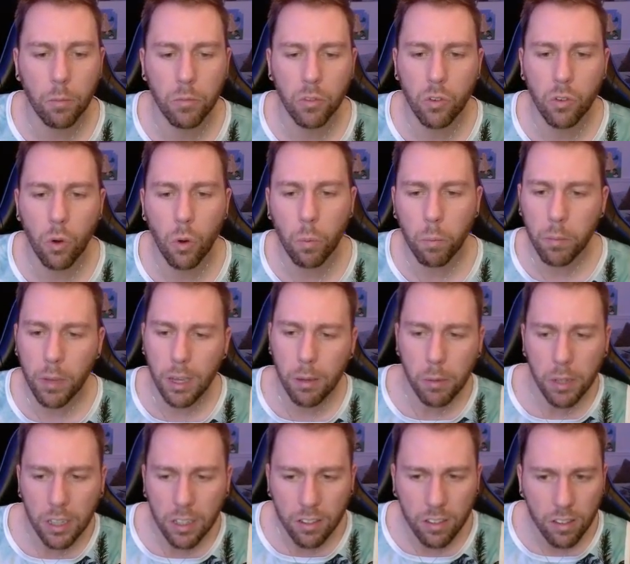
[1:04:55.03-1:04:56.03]
So
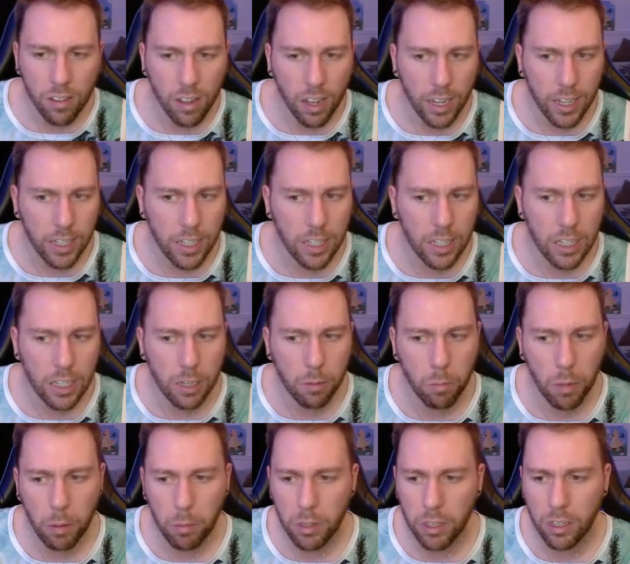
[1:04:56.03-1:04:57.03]
maybe this is like,
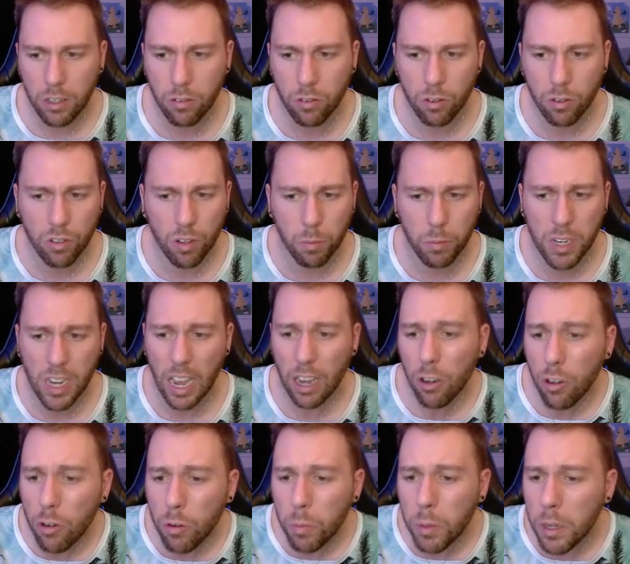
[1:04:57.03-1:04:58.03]
maybe these are some
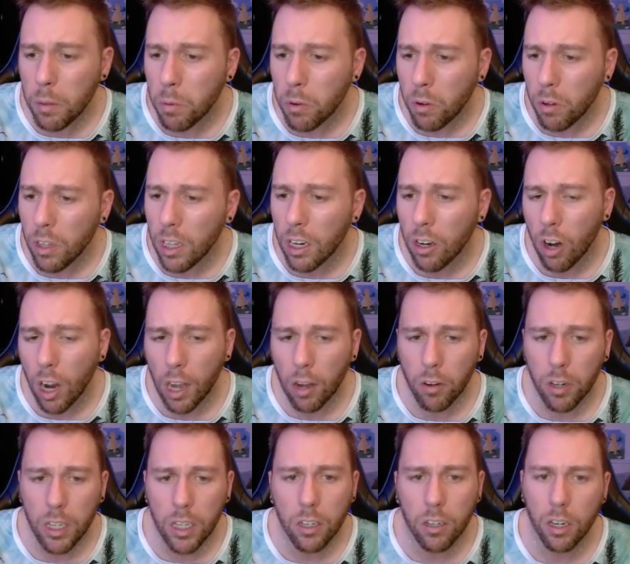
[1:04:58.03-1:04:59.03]
Tengu people that are
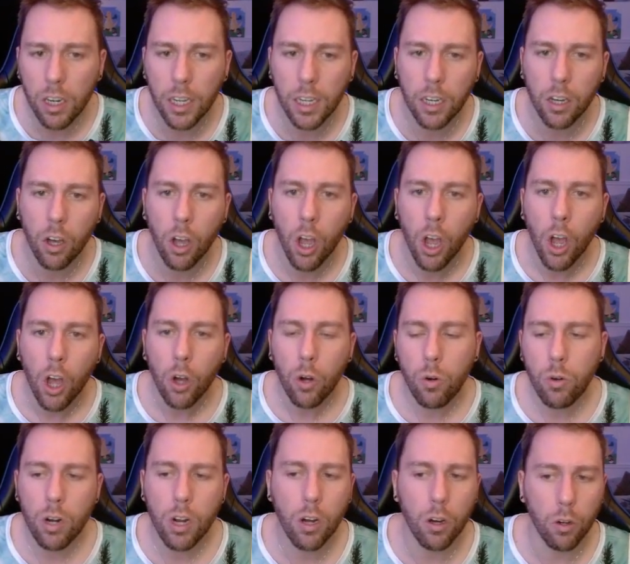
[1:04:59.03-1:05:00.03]
out here, like
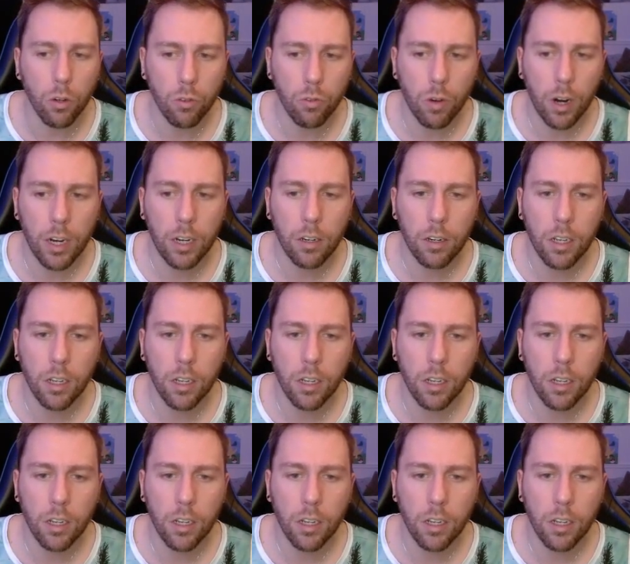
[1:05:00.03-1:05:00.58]
who knows, right?